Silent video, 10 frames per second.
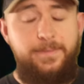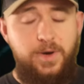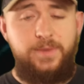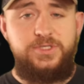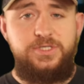I
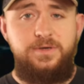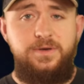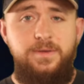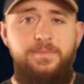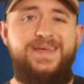promise you,
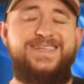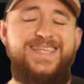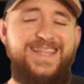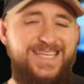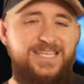because
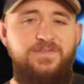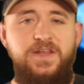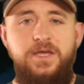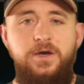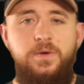this
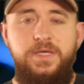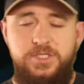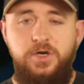video is